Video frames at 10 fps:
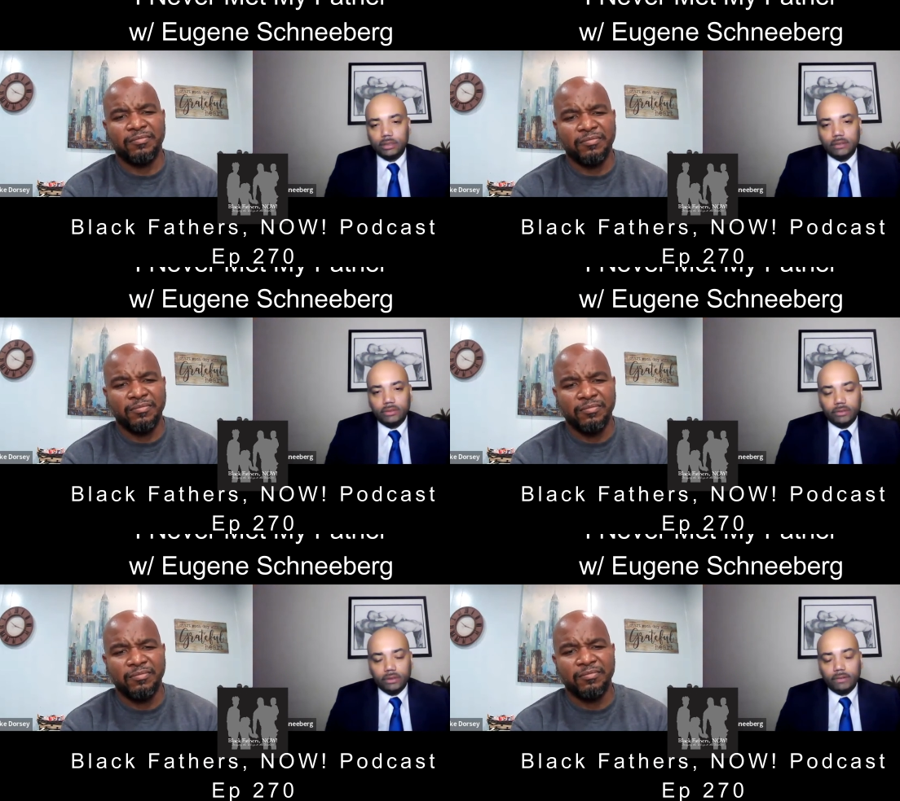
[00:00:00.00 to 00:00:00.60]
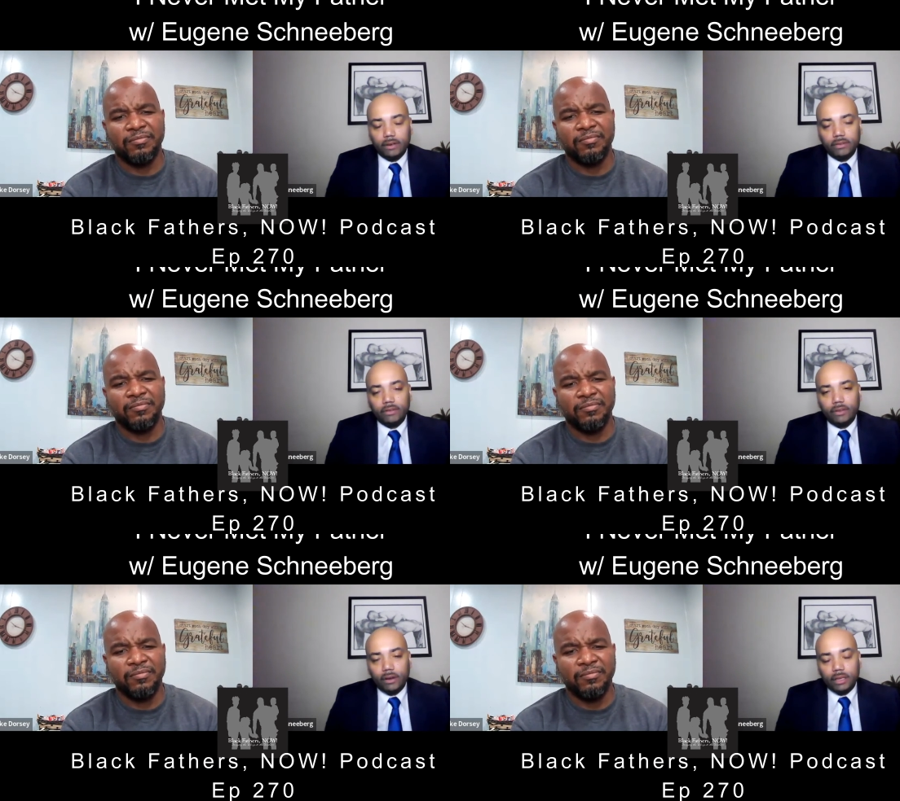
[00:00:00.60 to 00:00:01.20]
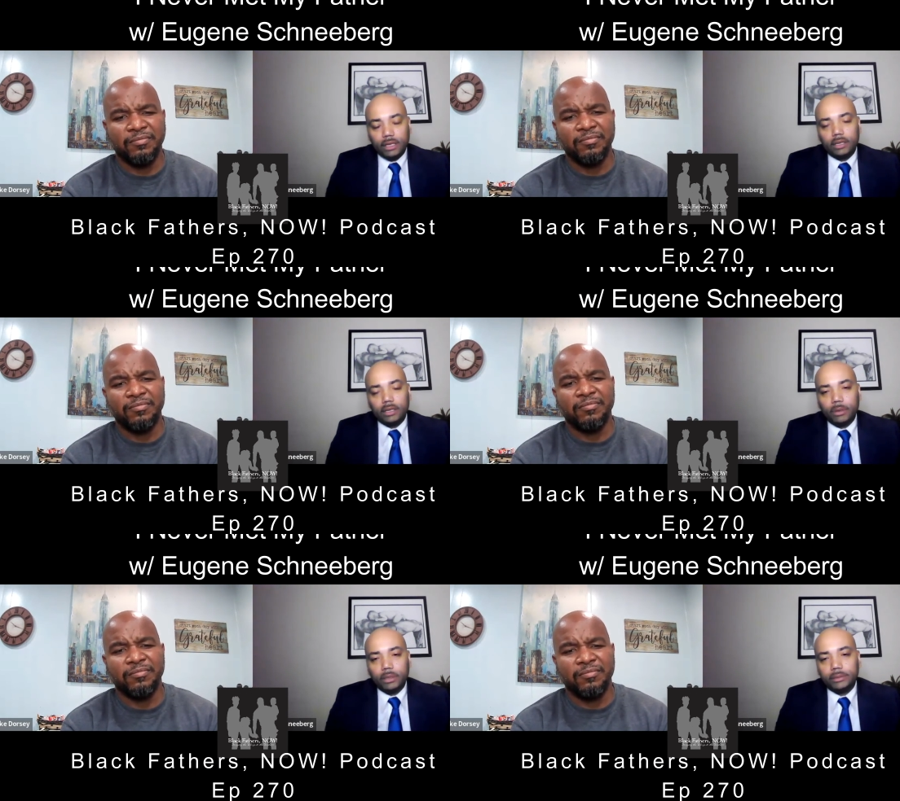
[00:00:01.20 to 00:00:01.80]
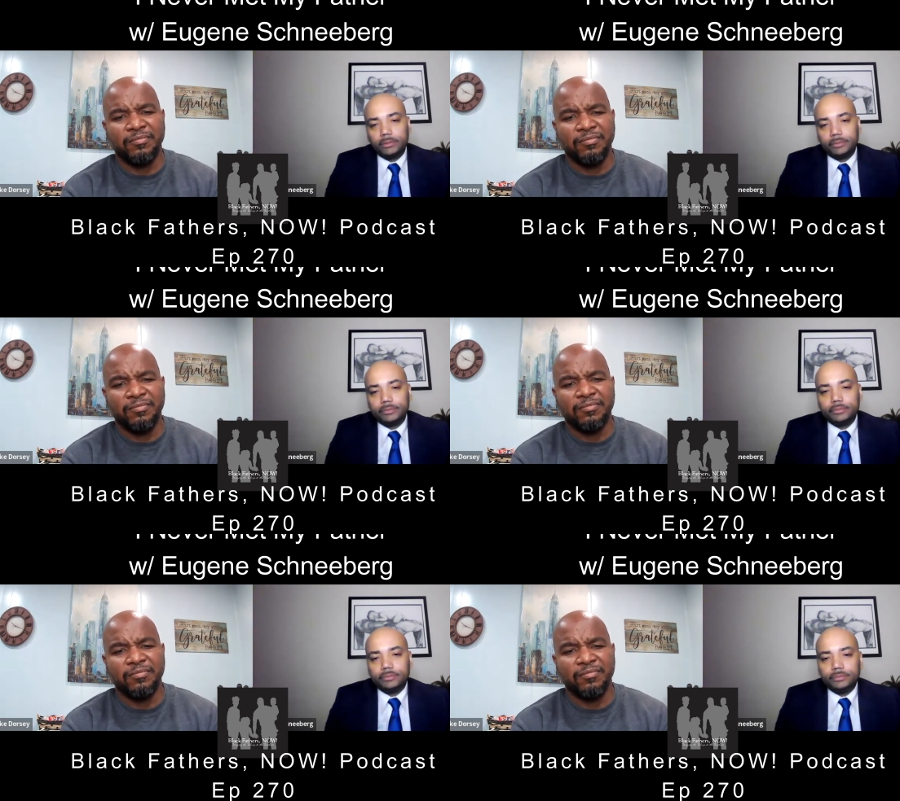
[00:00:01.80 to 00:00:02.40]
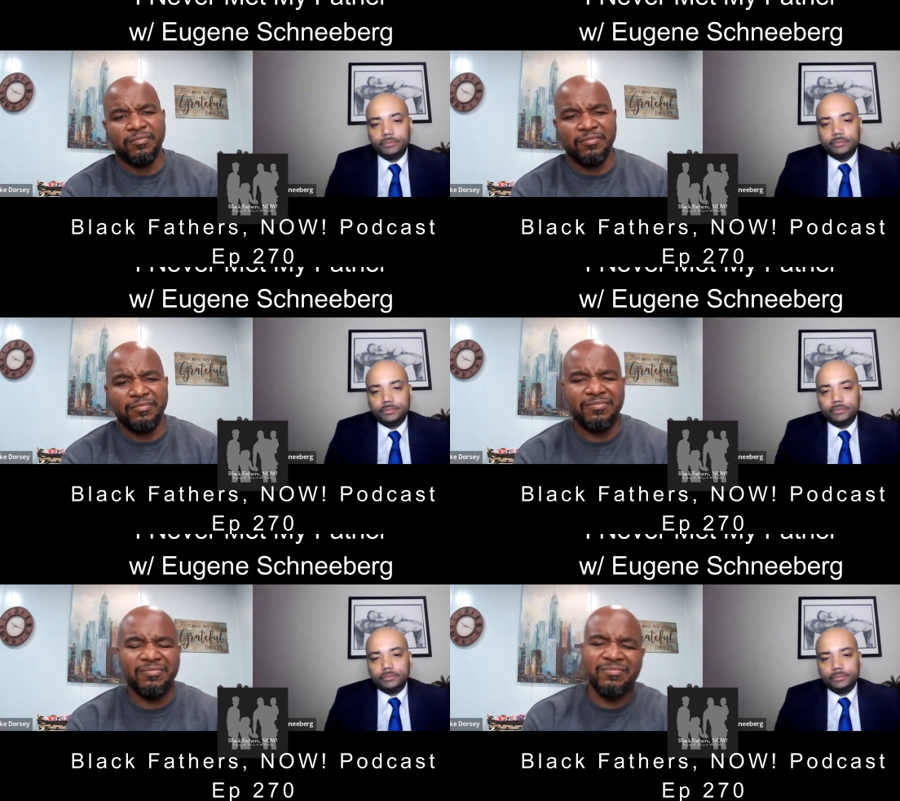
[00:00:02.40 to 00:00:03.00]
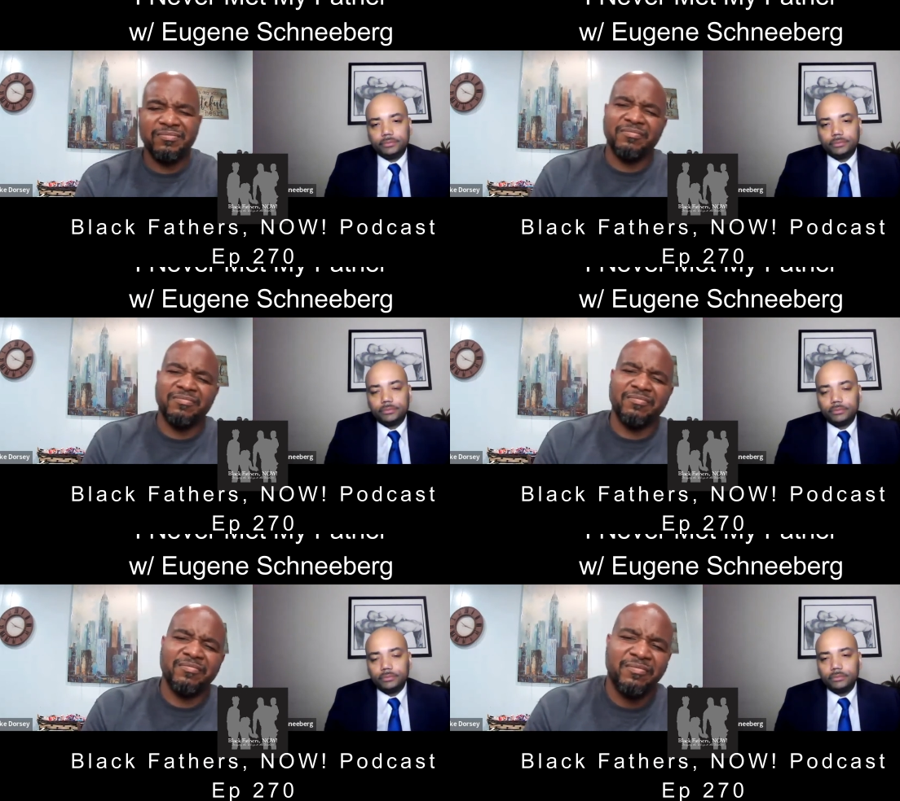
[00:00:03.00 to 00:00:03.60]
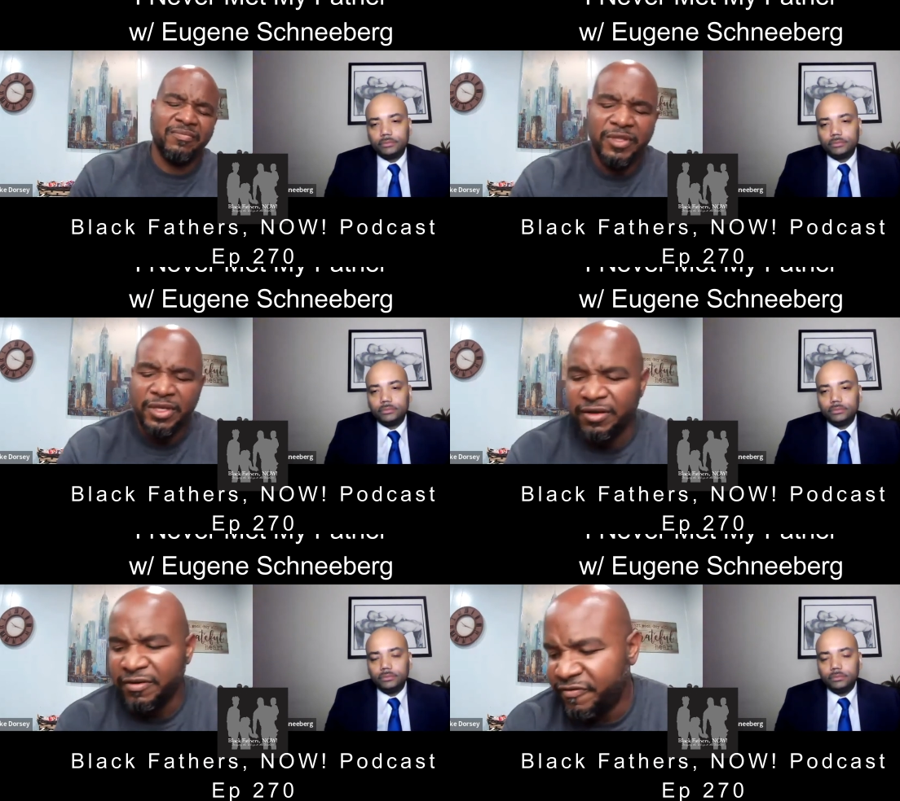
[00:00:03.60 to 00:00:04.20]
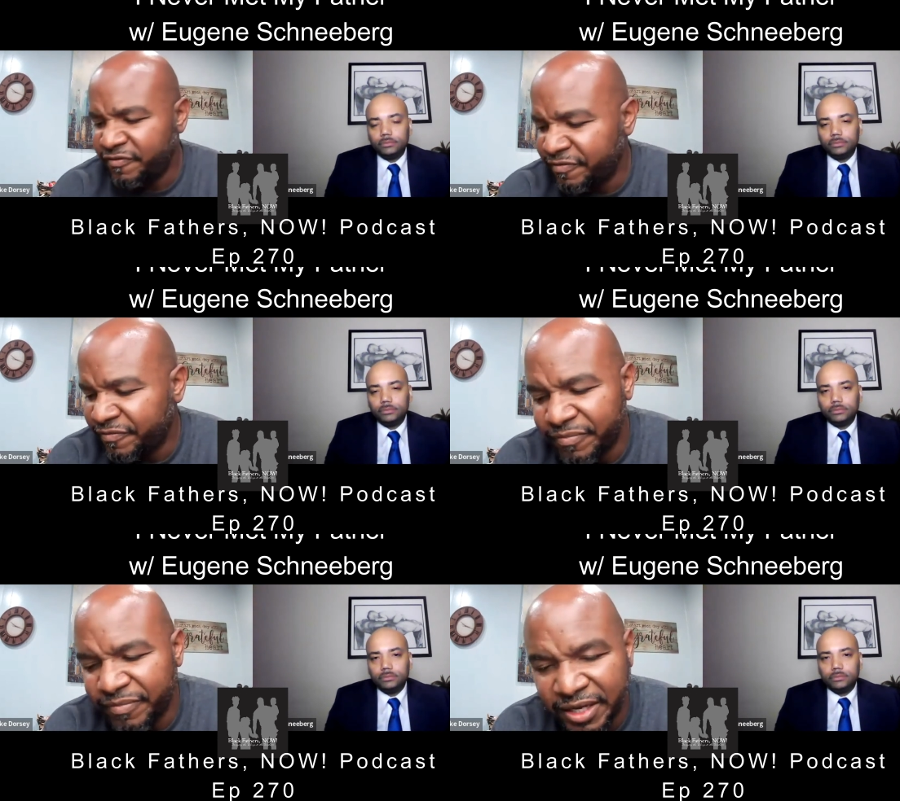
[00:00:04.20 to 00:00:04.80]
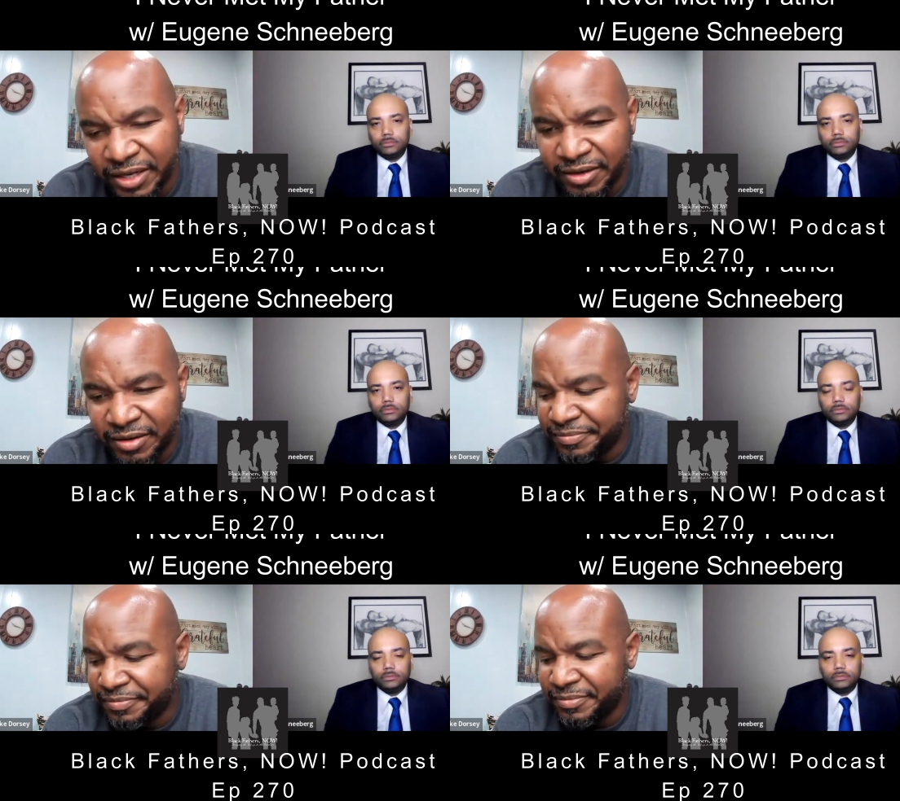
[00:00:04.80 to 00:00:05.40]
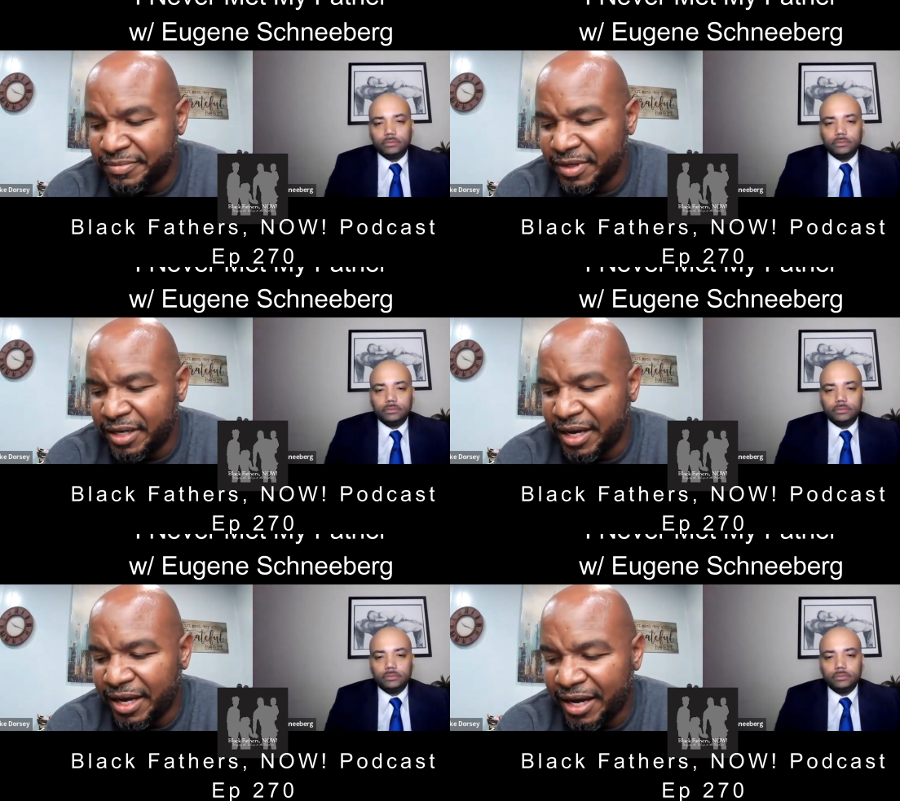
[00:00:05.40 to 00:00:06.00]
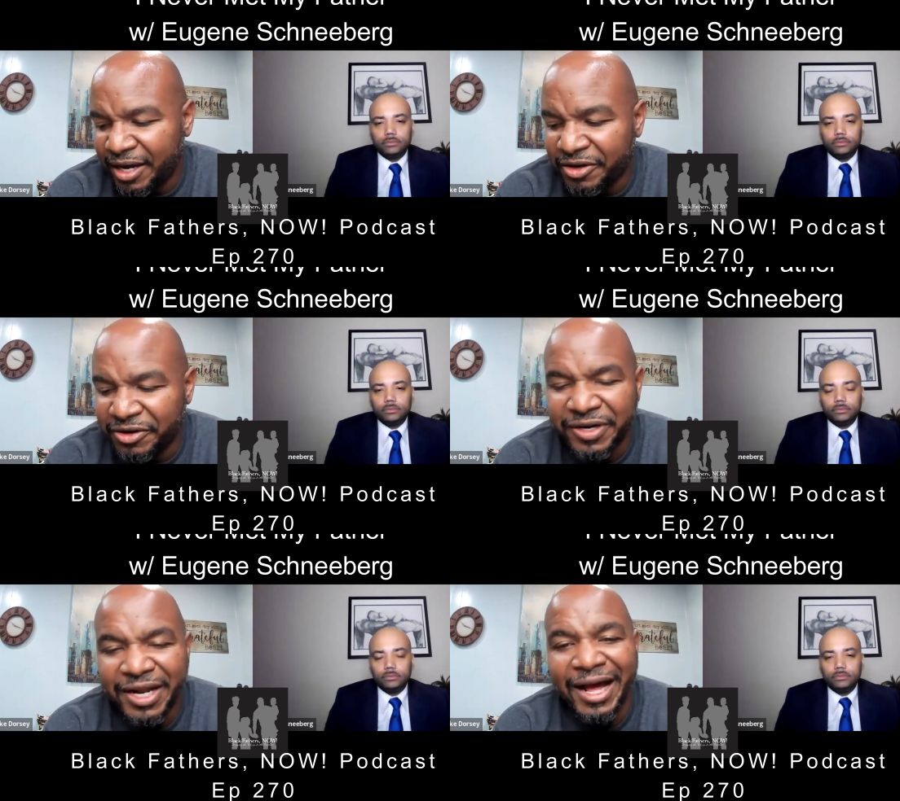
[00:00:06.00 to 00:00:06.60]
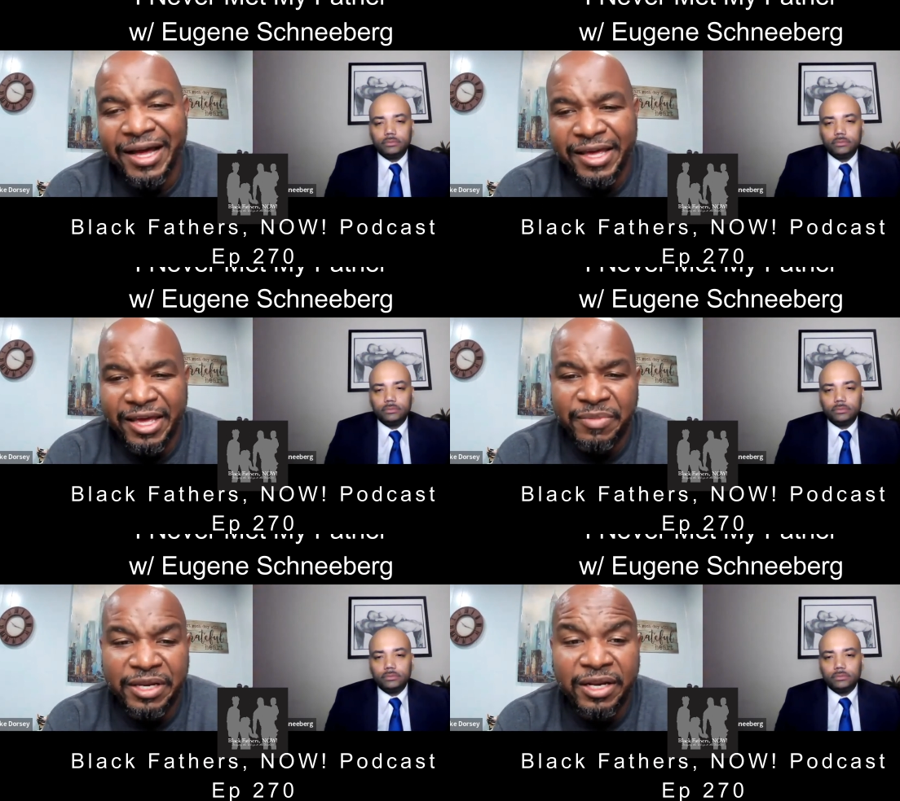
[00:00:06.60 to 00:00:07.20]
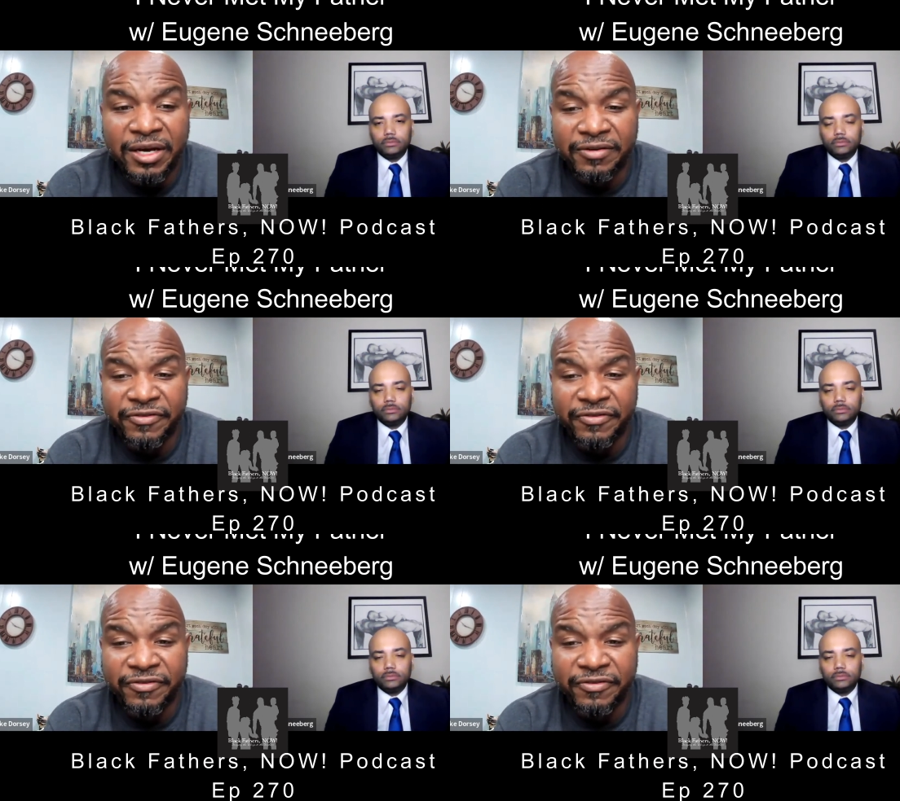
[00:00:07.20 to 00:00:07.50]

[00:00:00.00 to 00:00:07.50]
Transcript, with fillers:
Speaker 1: love of a, of a father and a mother. Mm.
Speaker 2: Man, I heard I am enough.